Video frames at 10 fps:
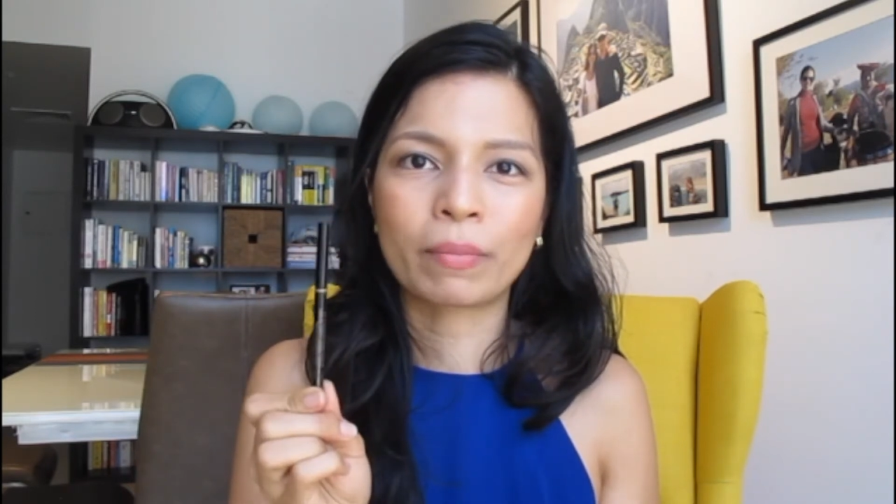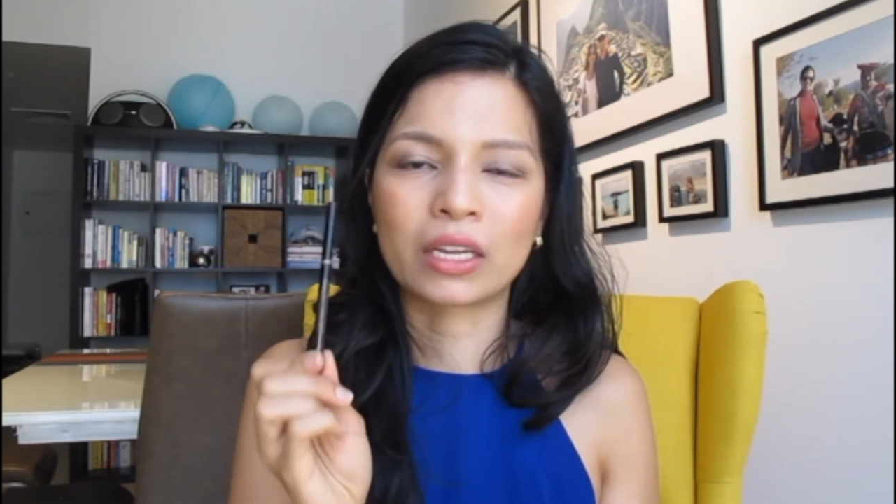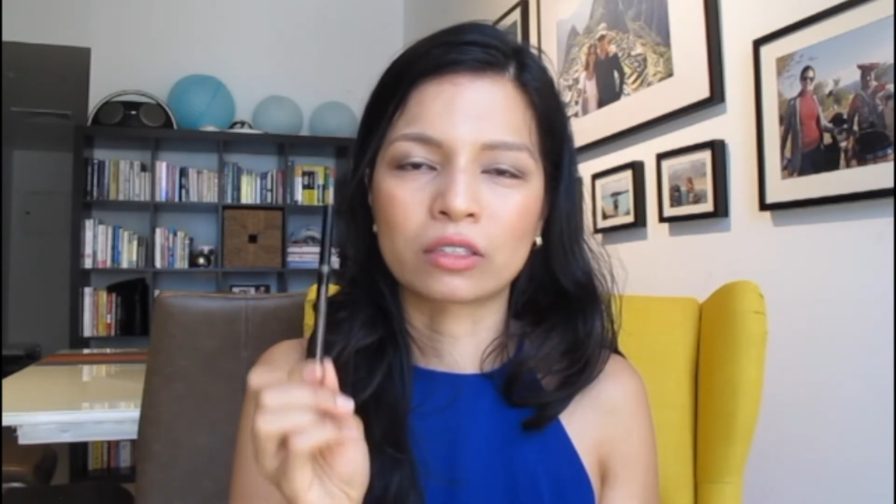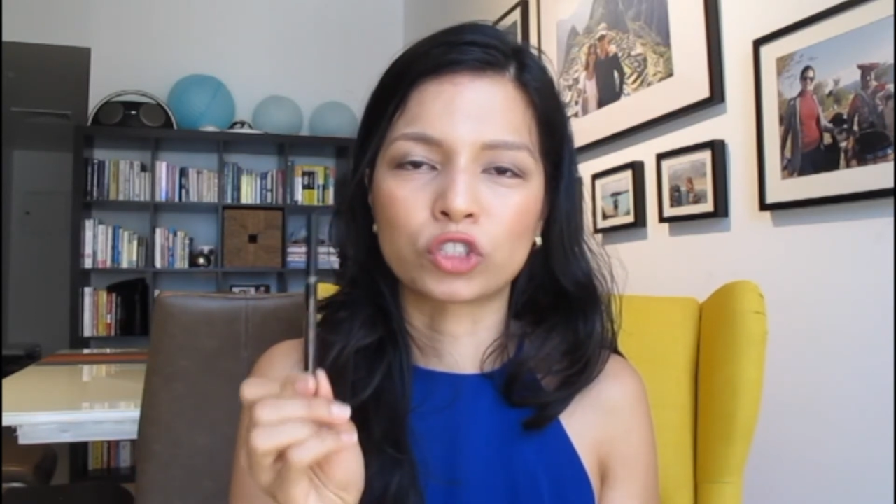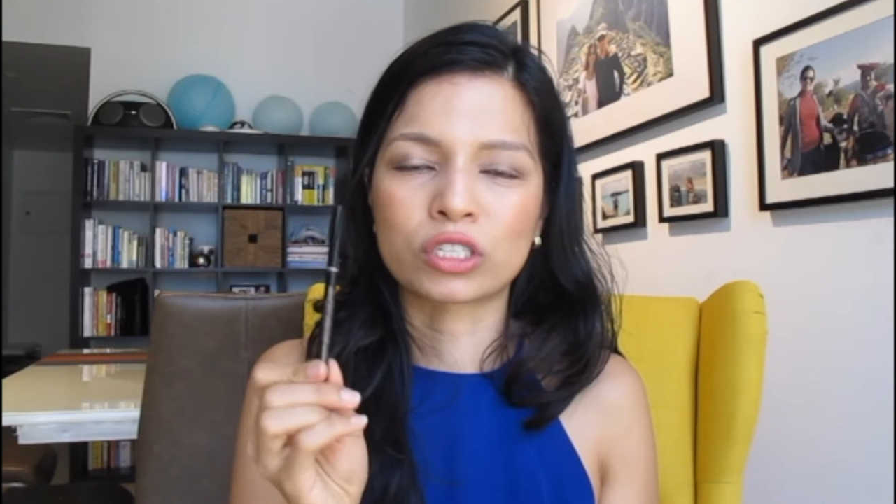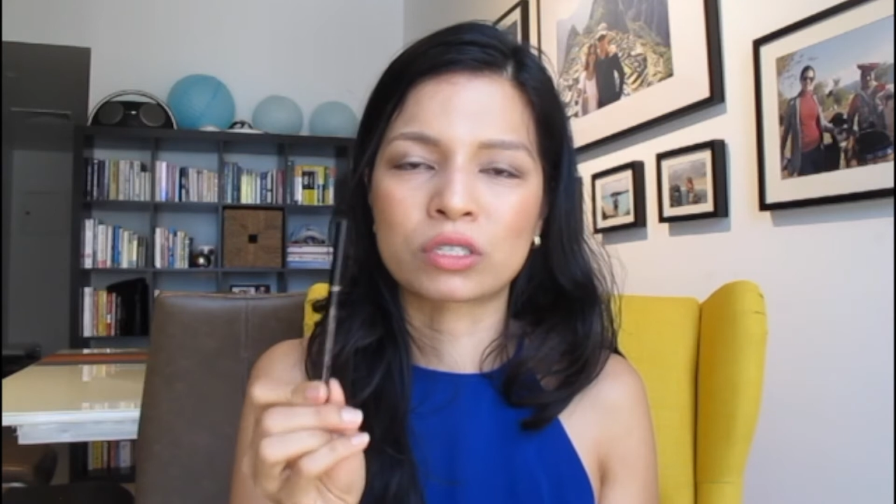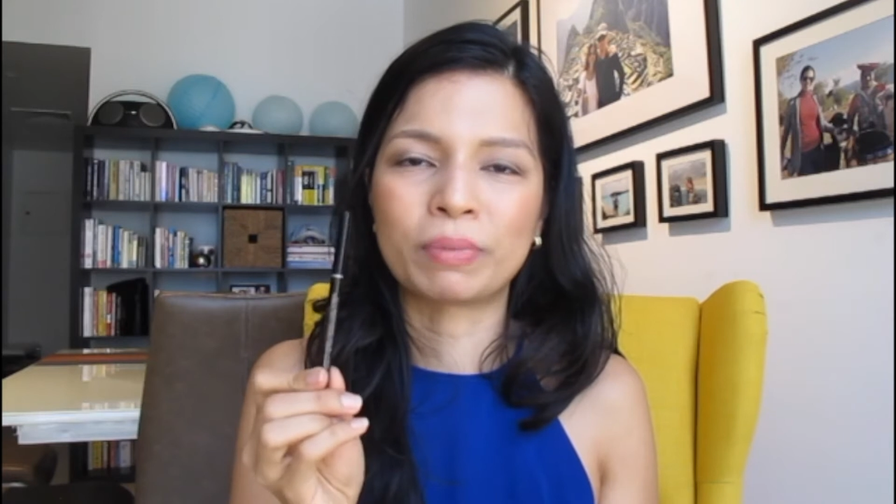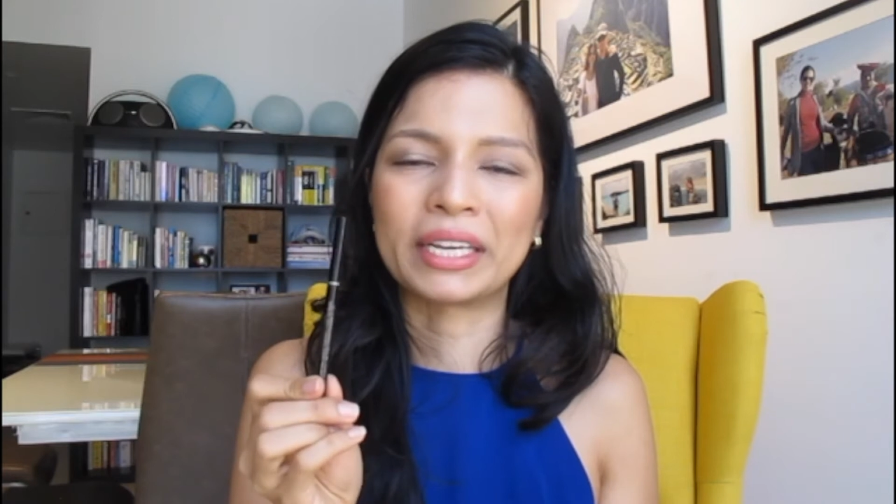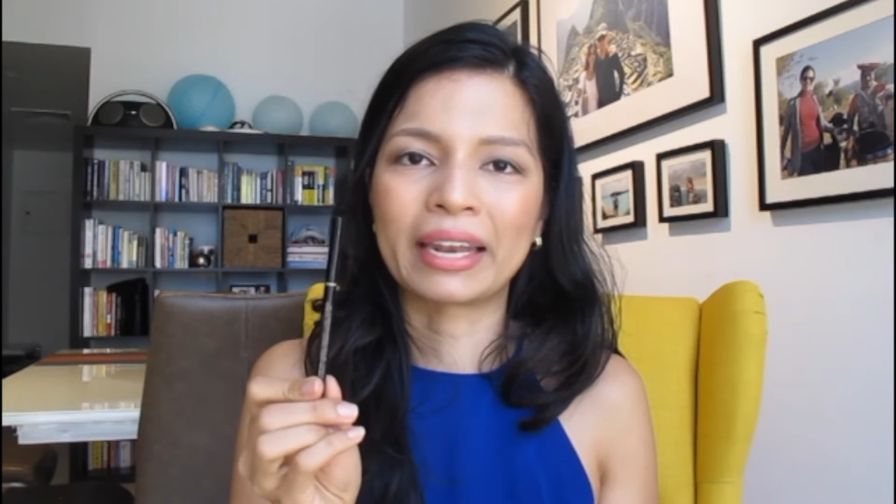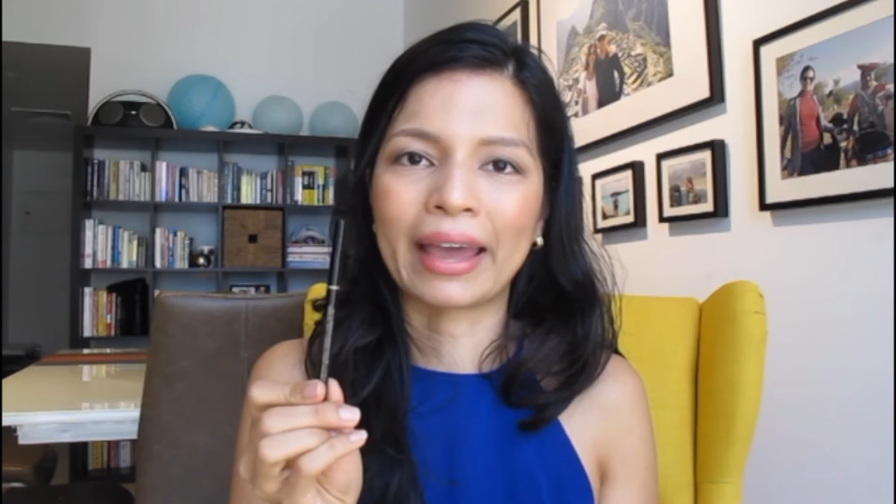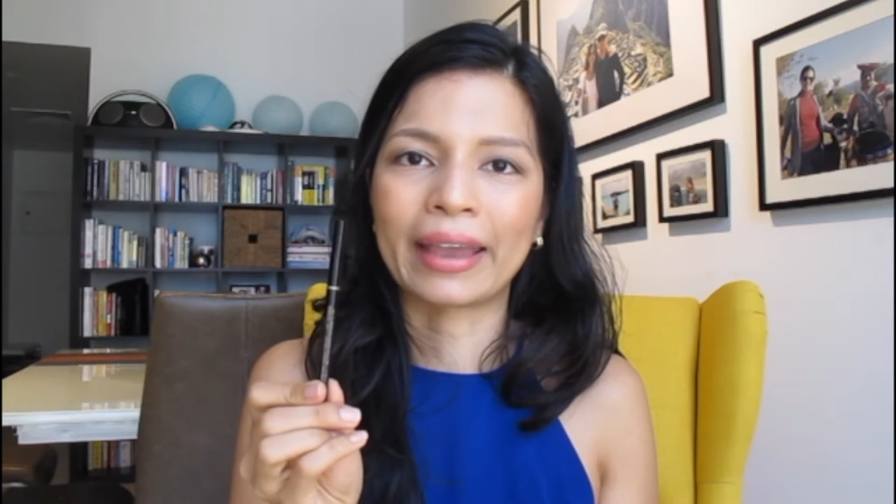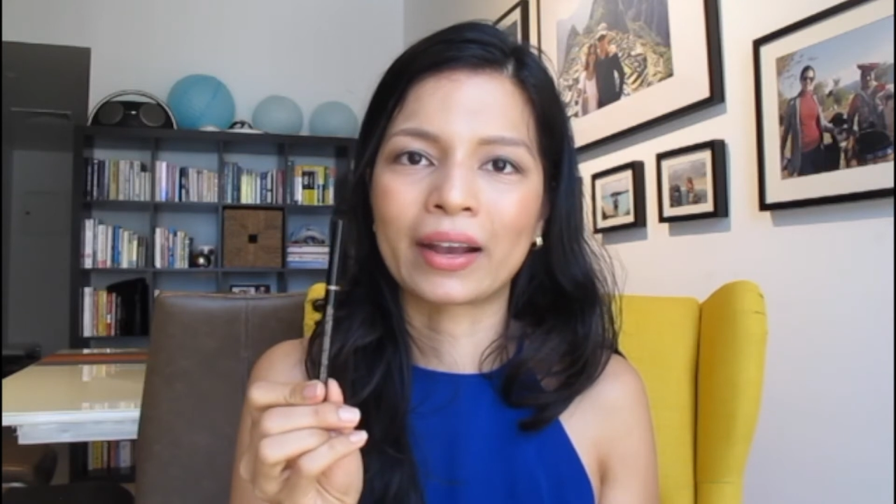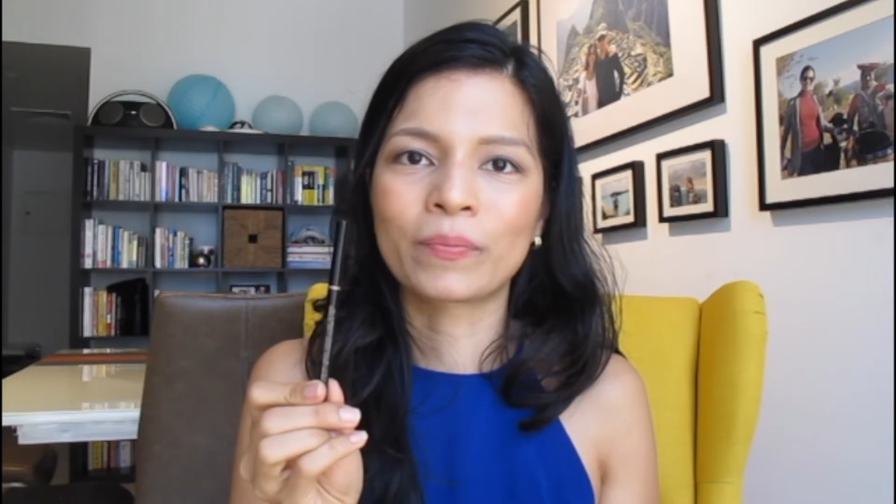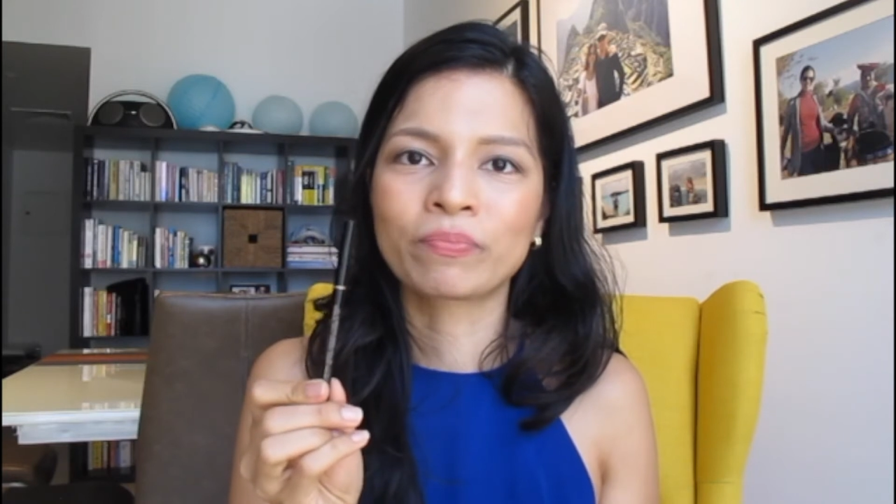it'll just be like